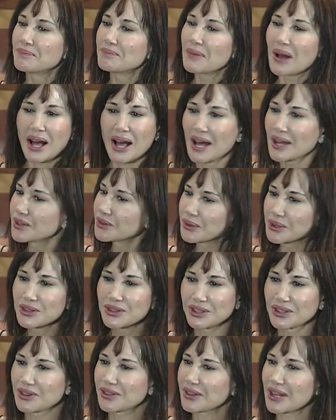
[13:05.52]
Hundreds
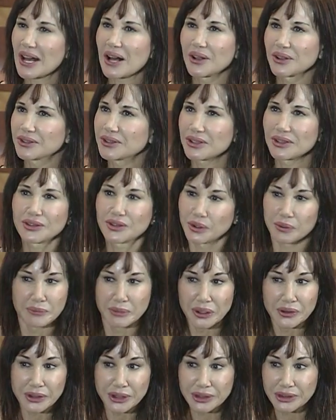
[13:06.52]
and thousands or
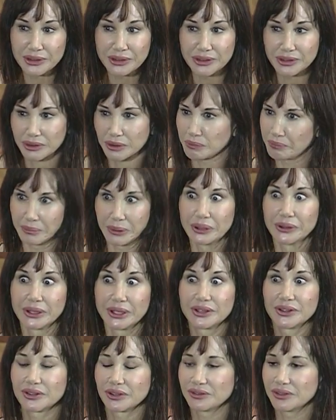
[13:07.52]
millions or
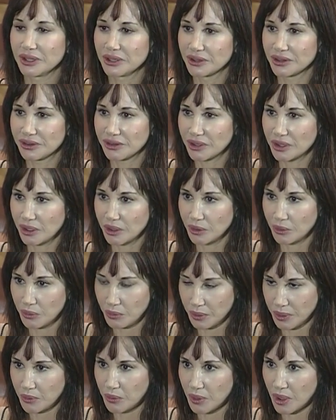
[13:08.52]
billions of years ago,
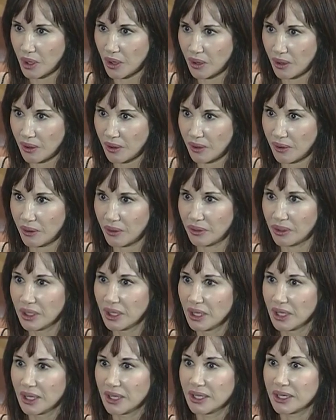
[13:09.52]
we were all
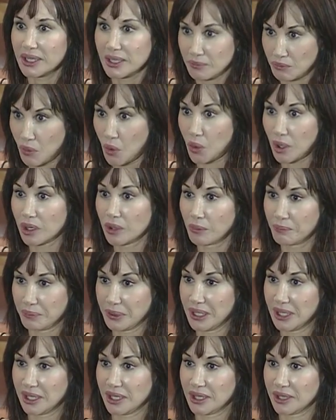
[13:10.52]
immortal
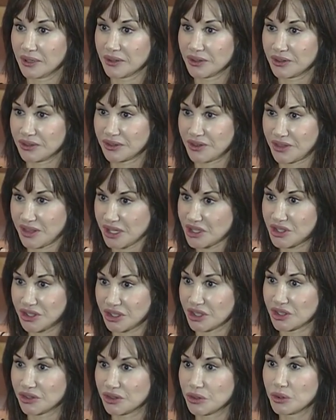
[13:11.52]
beings,
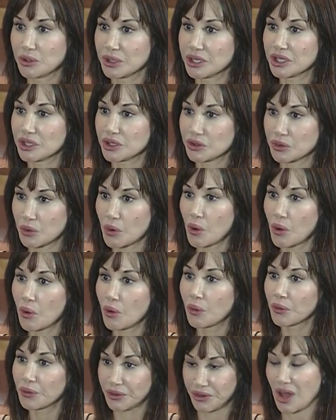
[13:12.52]
Thetians, who could
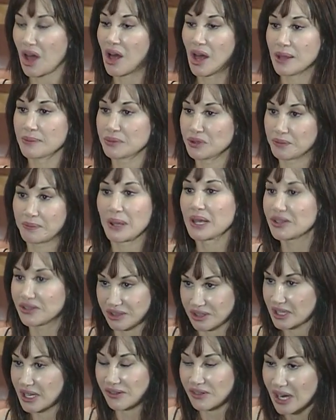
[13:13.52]
control time, space,
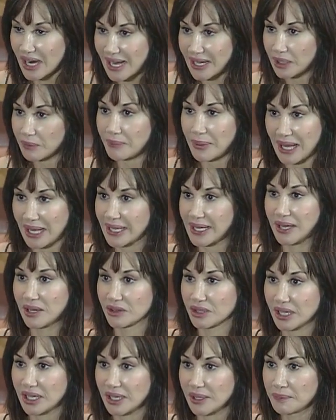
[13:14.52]
and never had a bad hair
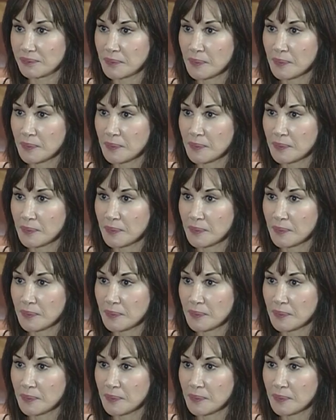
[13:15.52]
day.